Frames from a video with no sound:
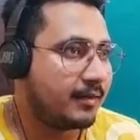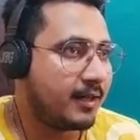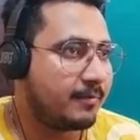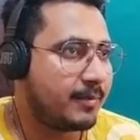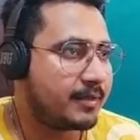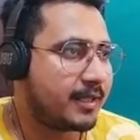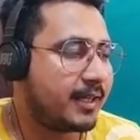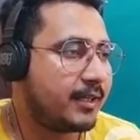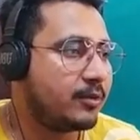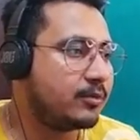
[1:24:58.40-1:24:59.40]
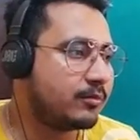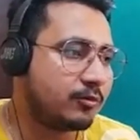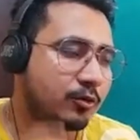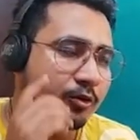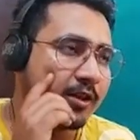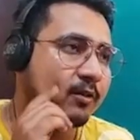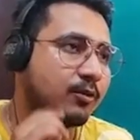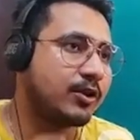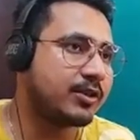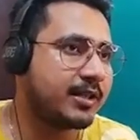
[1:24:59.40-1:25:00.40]
Let me send you 2, 3
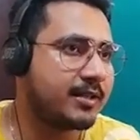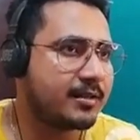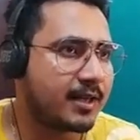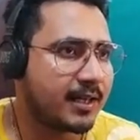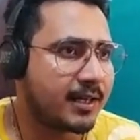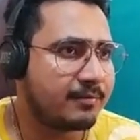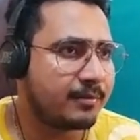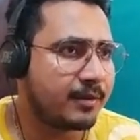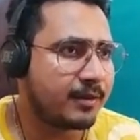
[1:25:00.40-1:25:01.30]
questions that I have